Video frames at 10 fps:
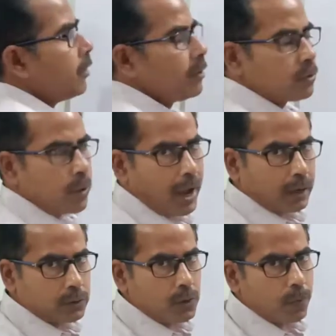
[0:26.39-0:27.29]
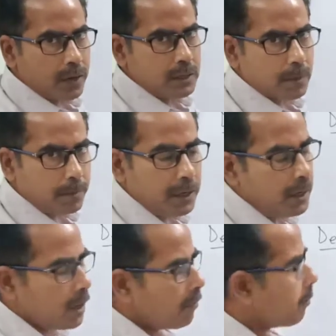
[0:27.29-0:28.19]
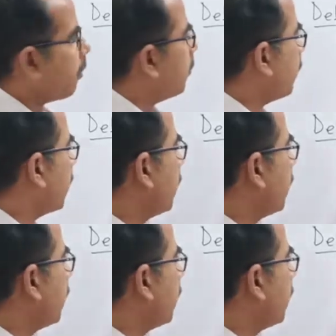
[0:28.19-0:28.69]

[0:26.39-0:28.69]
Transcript: So actually, what is the meaning of a polynomial?